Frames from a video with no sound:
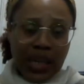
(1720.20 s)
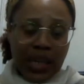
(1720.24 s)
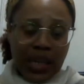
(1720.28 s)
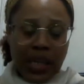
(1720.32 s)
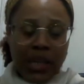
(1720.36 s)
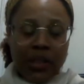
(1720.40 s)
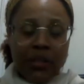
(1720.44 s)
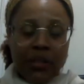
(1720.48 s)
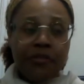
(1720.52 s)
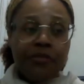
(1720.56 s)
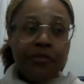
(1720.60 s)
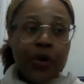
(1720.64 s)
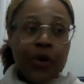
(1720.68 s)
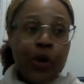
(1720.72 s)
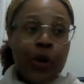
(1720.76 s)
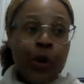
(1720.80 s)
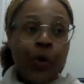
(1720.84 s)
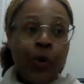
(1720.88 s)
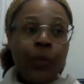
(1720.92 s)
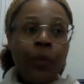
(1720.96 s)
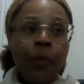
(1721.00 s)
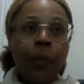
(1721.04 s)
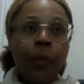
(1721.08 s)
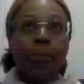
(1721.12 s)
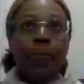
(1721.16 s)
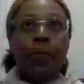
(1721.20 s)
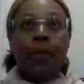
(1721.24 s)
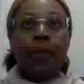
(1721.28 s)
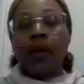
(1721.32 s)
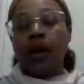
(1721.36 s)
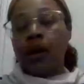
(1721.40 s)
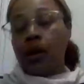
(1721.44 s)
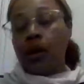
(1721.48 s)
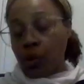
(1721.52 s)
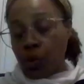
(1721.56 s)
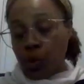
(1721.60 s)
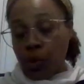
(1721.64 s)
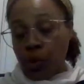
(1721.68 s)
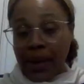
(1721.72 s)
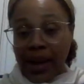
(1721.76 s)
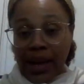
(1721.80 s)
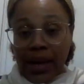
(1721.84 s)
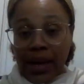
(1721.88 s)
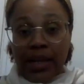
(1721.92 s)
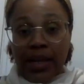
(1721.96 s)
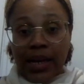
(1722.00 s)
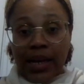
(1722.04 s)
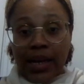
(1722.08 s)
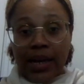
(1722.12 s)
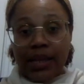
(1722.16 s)
in the firm with my
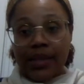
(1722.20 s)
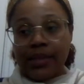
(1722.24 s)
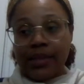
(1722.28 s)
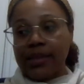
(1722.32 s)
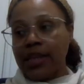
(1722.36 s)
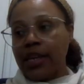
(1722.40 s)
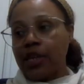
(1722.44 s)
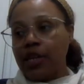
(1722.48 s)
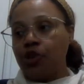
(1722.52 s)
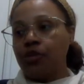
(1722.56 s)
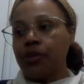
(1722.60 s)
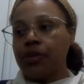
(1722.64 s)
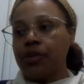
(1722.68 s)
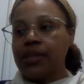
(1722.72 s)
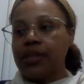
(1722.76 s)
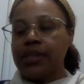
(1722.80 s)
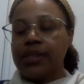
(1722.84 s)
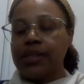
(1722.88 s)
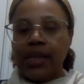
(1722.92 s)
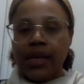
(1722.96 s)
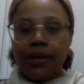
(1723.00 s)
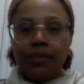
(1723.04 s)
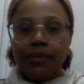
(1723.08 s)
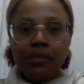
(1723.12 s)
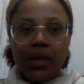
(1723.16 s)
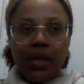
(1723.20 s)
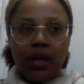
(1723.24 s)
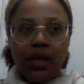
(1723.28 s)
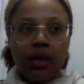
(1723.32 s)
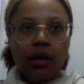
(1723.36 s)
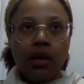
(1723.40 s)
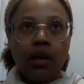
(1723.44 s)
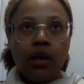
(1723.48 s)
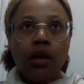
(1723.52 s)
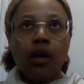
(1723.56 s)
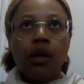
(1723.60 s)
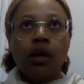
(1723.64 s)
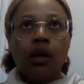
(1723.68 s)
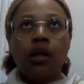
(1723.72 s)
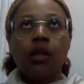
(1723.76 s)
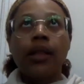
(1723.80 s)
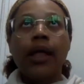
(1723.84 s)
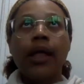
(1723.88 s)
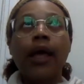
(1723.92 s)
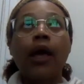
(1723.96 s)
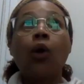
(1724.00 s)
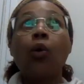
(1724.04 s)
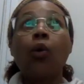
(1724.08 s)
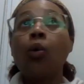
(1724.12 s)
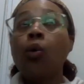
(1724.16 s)
clients, they used to send me
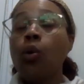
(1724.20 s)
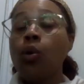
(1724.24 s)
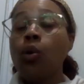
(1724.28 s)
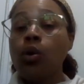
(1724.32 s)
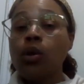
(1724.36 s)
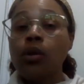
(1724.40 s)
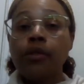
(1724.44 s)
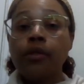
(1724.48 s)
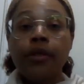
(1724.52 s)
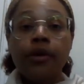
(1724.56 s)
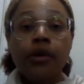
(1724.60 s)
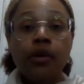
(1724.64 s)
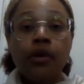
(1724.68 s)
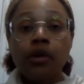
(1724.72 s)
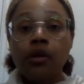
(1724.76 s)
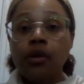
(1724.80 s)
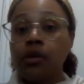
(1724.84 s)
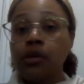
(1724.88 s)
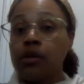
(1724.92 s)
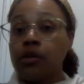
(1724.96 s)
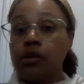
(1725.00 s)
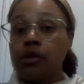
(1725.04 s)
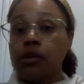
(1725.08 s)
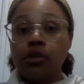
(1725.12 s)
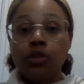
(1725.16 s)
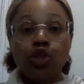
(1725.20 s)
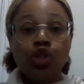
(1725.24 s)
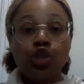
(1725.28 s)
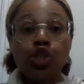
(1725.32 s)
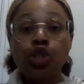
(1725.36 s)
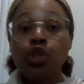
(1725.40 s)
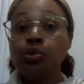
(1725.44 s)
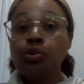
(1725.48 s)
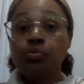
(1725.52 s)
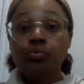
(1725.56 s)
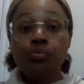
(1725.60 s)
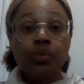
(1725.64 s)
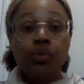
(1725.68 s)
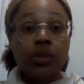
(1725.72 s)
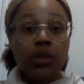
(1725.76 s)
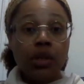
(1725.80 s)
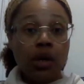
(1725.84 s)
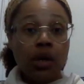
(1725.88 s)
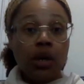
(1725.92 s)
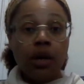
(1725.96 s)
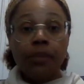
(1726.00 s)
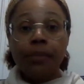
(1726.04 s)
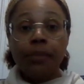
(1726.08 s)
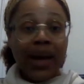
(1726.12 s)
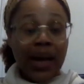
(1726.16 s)
like all the news
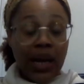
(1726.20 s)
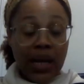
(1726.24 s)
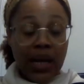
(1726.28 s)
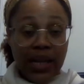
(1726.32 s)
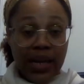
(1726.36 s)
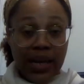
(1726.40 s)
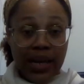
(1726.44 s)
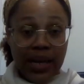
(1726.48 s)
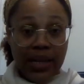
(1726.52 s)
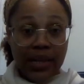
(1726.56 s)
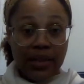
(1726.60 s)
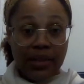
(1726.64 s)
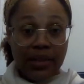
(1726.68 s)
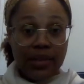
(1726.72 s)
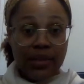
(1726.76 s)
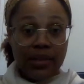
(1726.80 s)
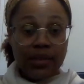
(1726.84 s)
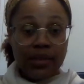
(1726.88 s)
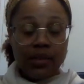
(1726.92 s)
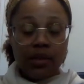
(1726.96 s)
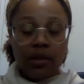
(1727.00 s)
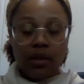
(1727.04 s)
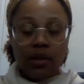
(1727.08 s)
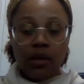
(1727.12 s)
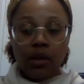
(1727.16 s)
on my clients.